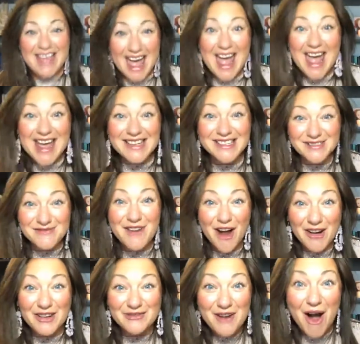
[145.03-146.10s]
Yes,
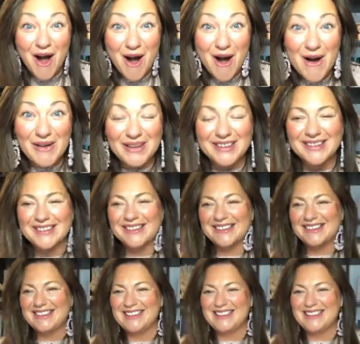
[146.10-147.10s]
rock and roll.